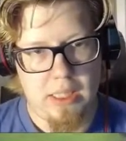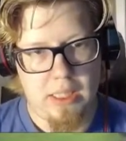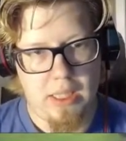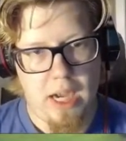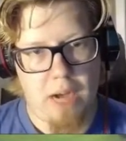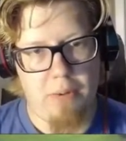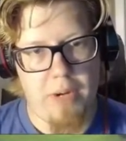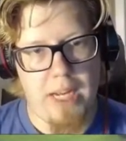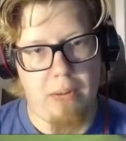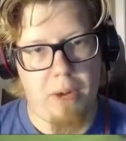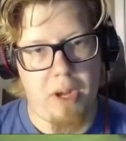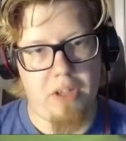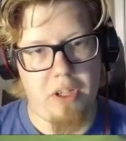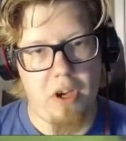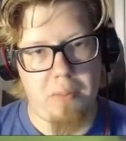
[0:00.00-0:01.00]
I really
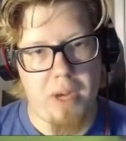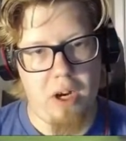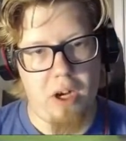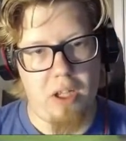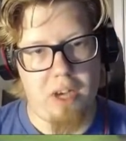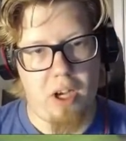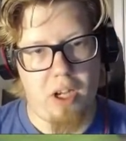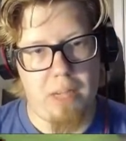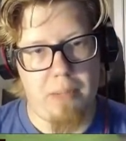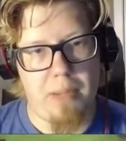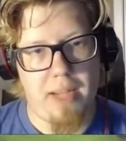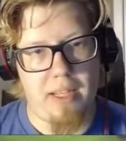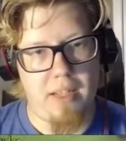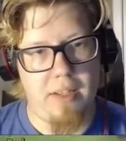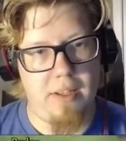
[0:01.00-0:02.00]
want to use my ulti on him, but.
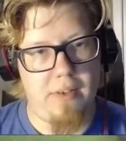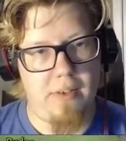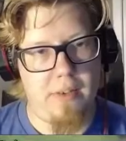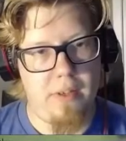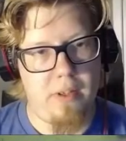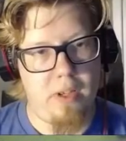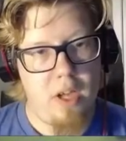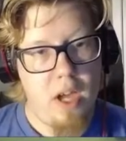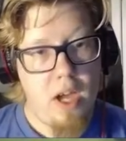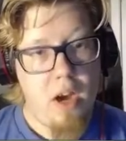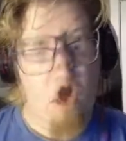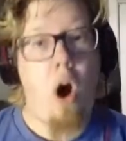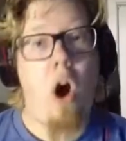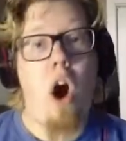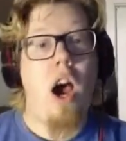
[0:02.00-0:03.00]

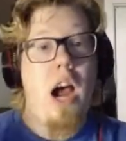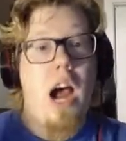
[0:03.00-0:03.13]
Oh!